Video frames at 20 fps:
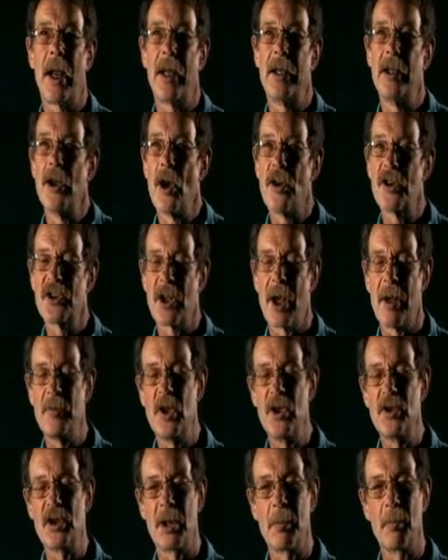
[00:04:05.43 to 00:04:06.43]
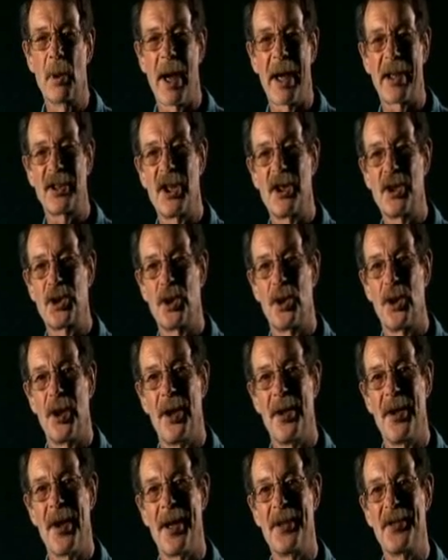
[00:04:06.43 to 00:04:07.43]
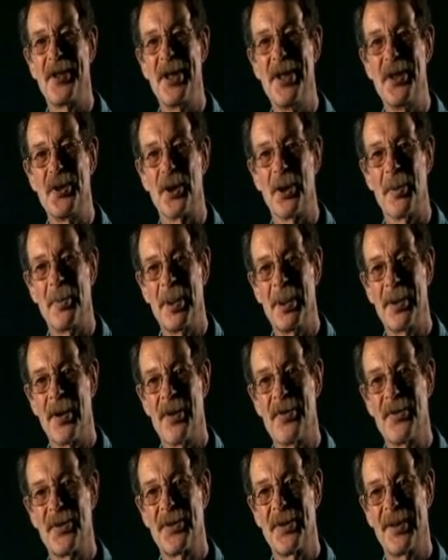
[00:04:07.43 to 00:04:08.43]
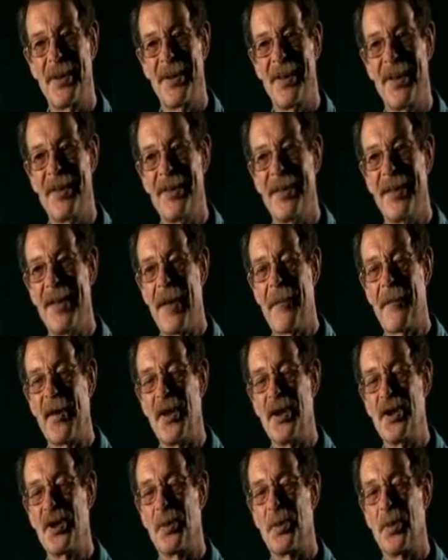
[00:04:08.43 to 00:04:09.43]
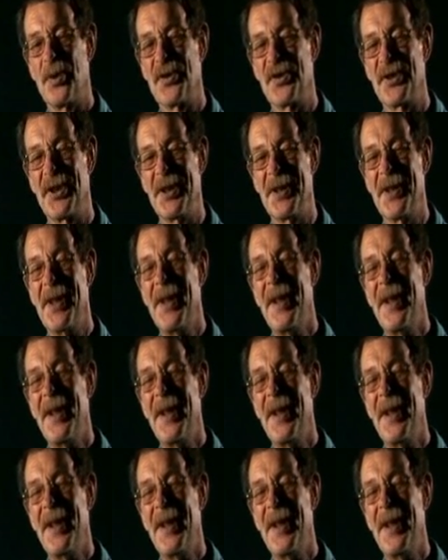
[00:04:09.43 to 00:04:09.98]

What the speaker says: and notice I'm using practitioner and not teacher because in the definition we'll see.